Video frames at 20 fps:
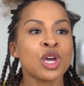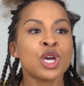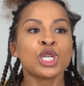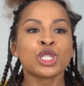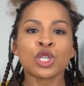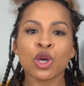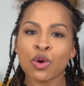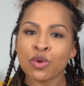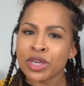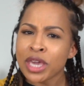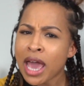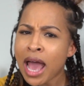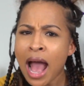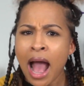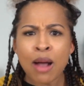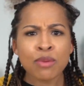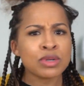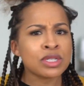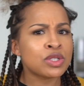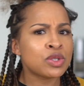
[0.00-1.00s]
So yeah,
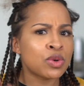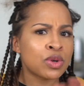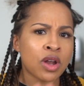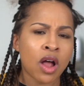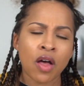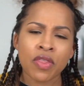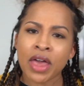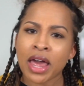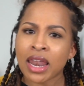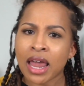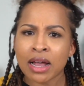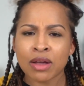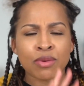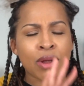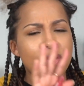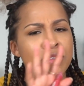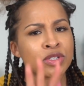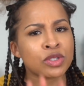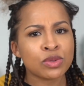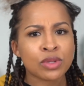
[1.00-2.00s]
I was doing all that like
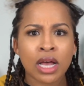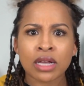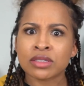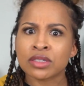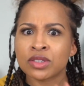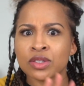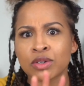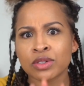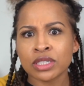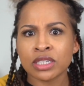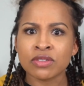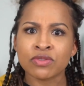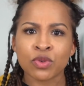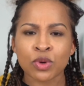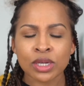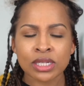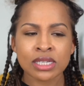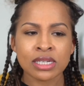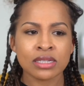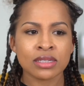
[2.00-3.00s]
around the
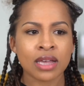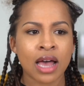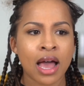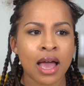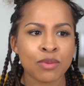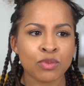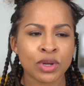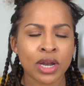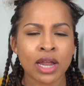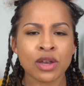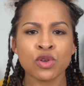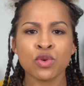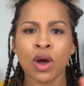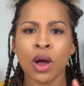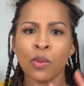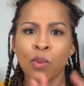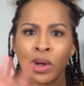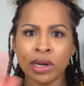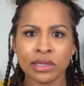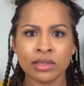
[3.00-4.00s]
2013-14 time, when I knew I
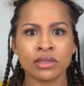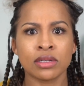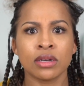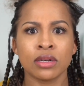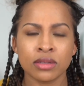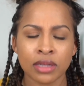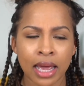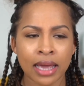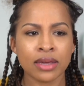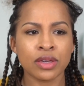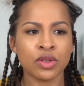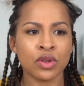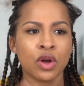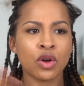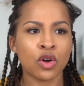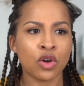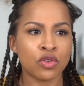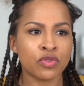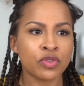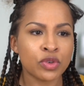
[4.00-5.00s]
wanted to
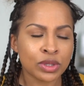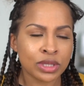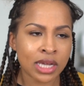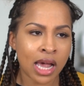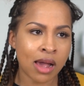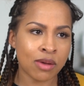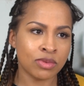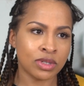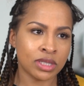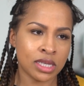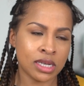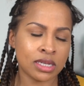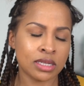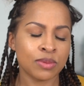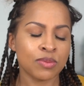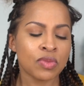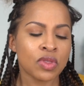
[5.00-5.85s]
go full time with this.